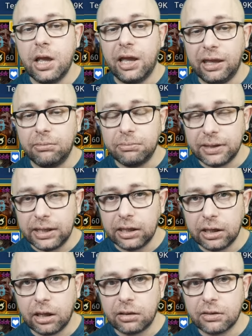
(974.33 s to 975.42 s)
Him
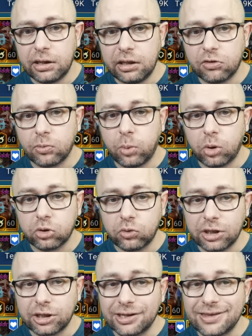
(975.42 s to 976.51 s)
being in the lead spot to
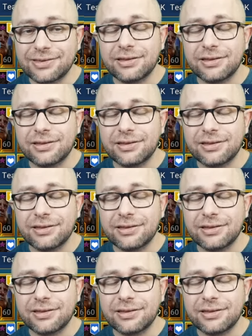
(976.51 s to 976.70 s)
increase